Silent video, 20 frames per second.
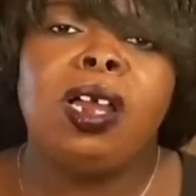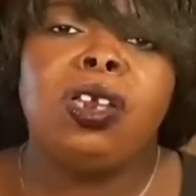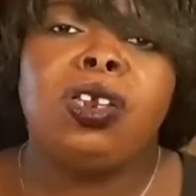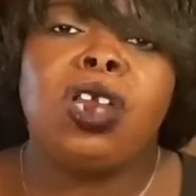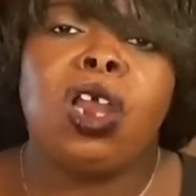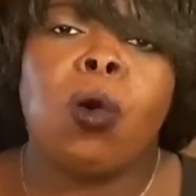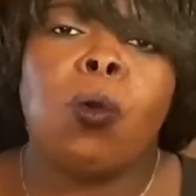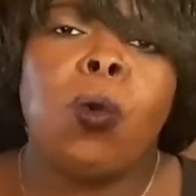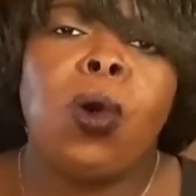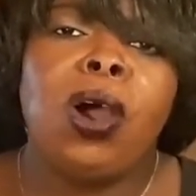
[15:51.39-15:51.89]

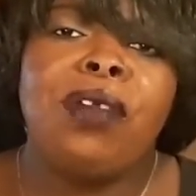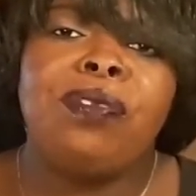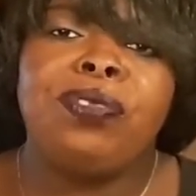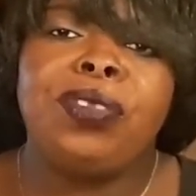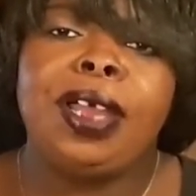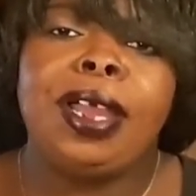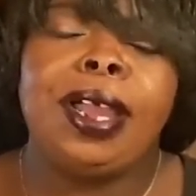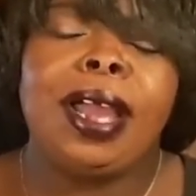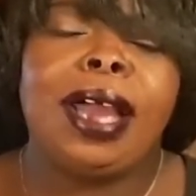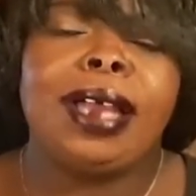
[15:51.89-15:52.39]
The one
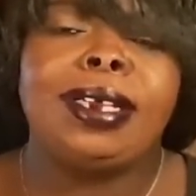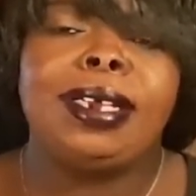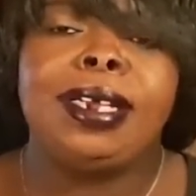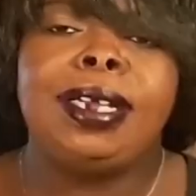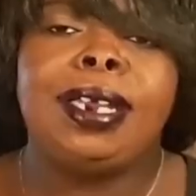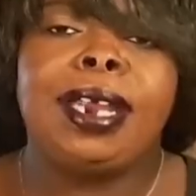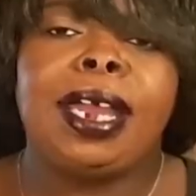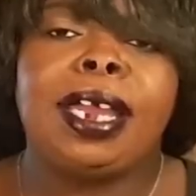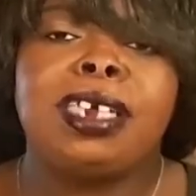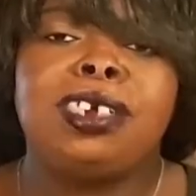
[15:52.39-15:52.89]
thing I
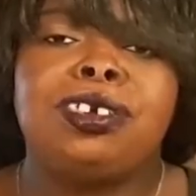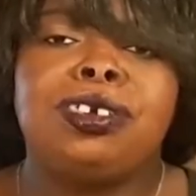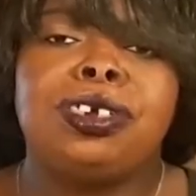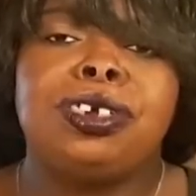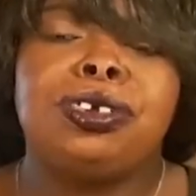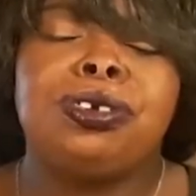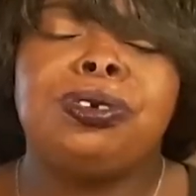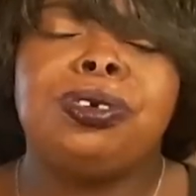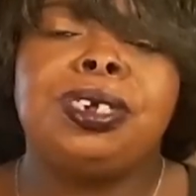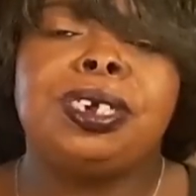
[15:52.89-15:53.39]
did ask you to
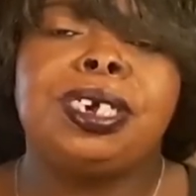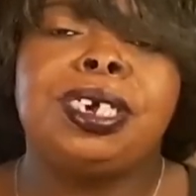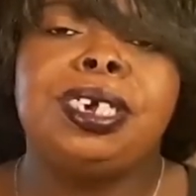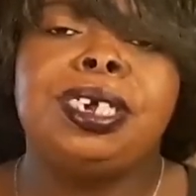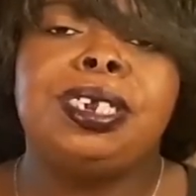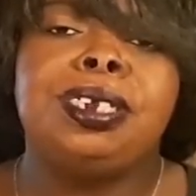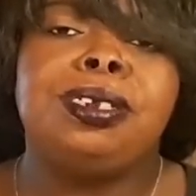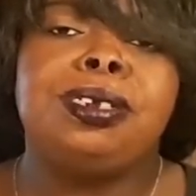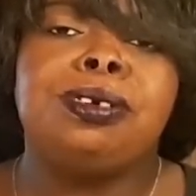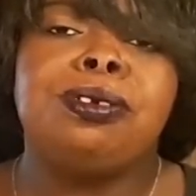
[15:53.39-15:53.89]
do, you
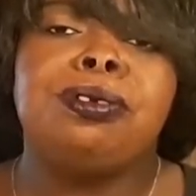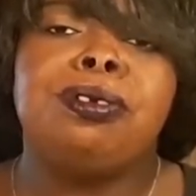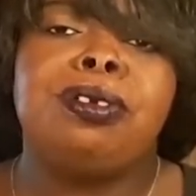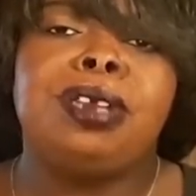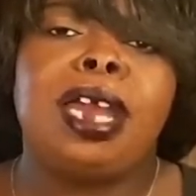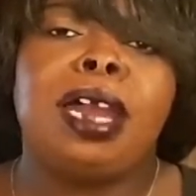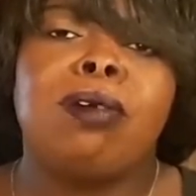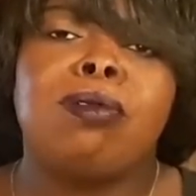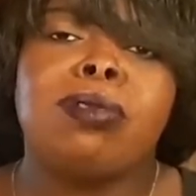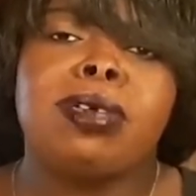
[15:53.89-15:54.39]
couldn't do, and
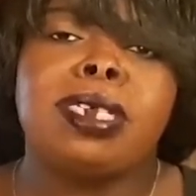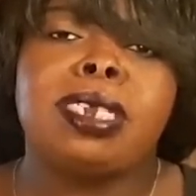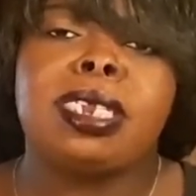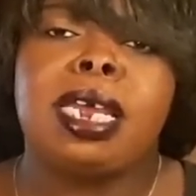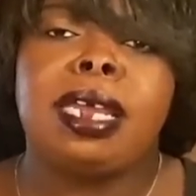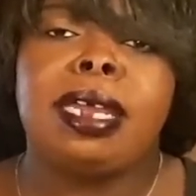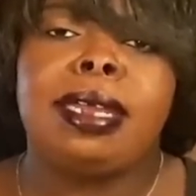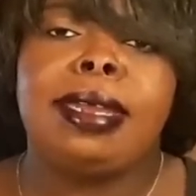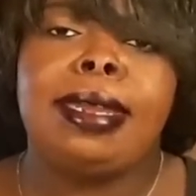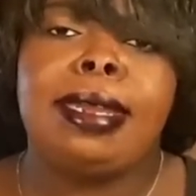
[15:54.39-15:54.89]
that was
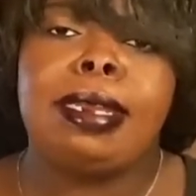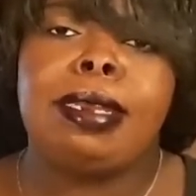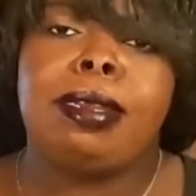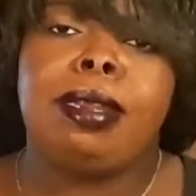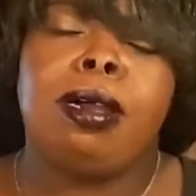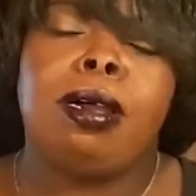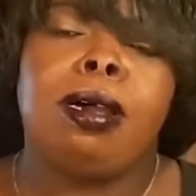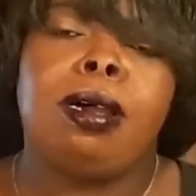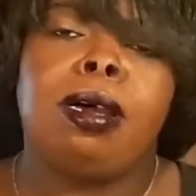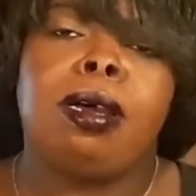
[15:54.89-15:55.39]
get
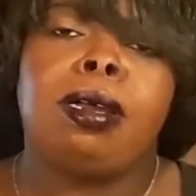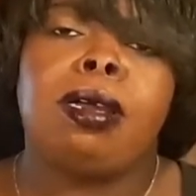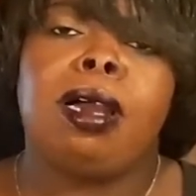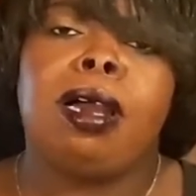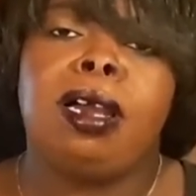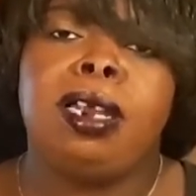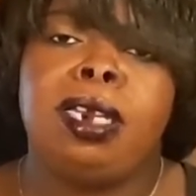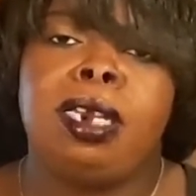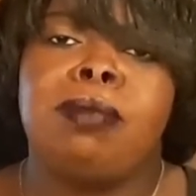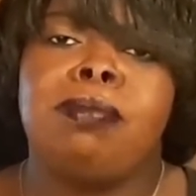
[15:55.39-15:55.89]
uh
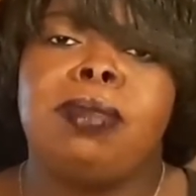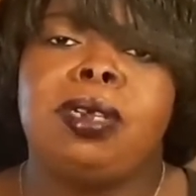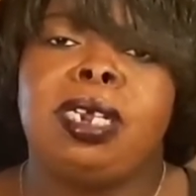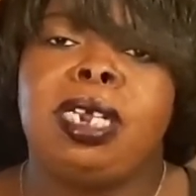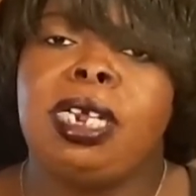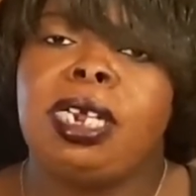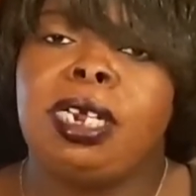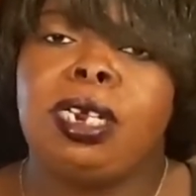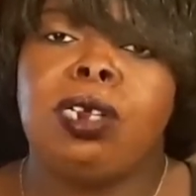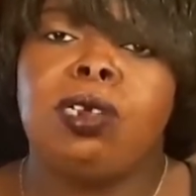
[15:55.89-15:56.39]
under
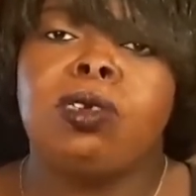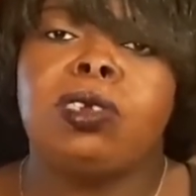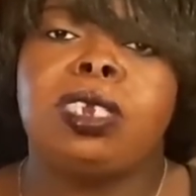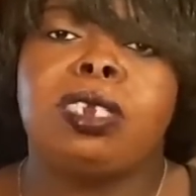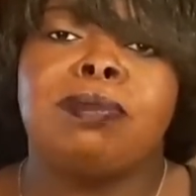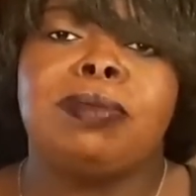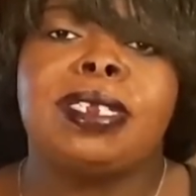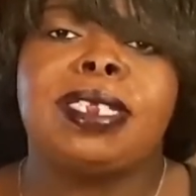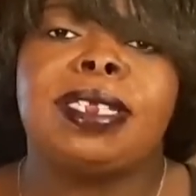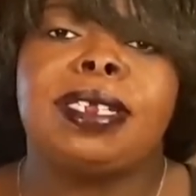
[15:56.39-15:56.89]
get close to
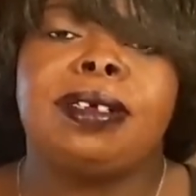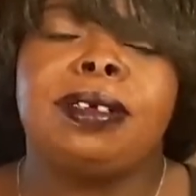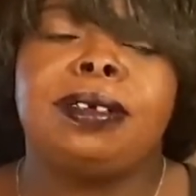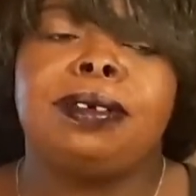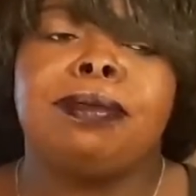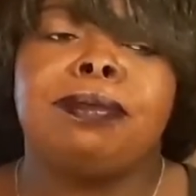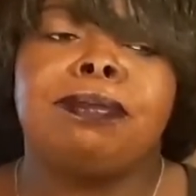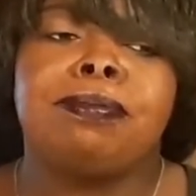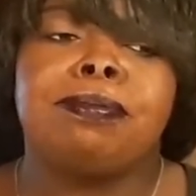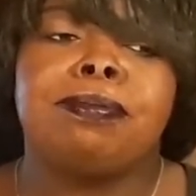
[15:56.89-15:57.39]
my
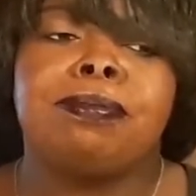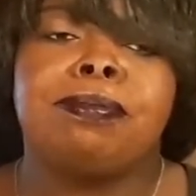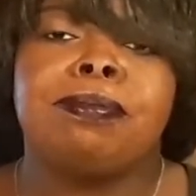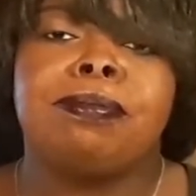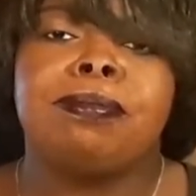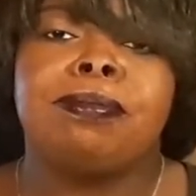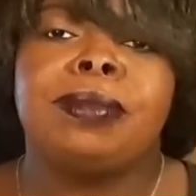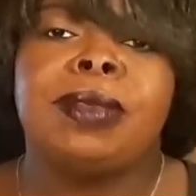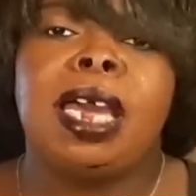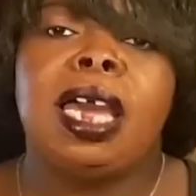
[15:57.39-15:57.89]
son.
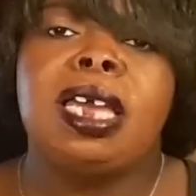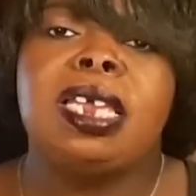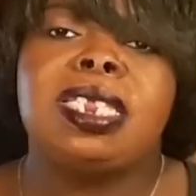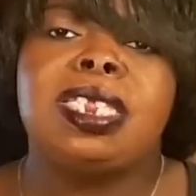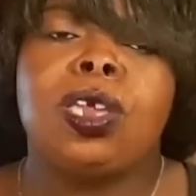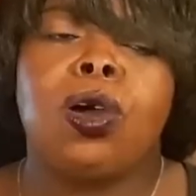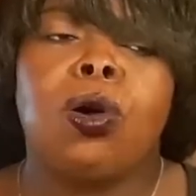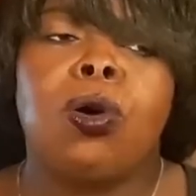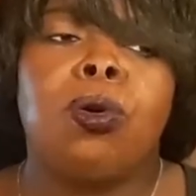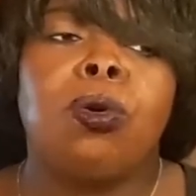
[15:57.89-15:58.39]

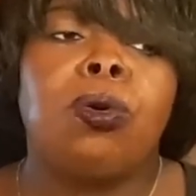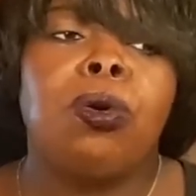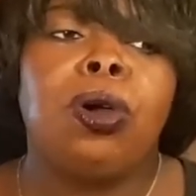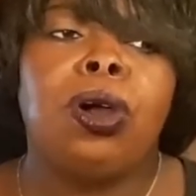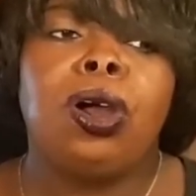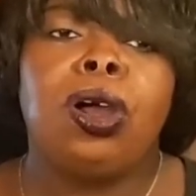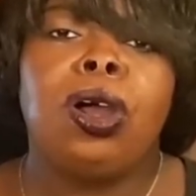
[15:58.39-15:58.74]
So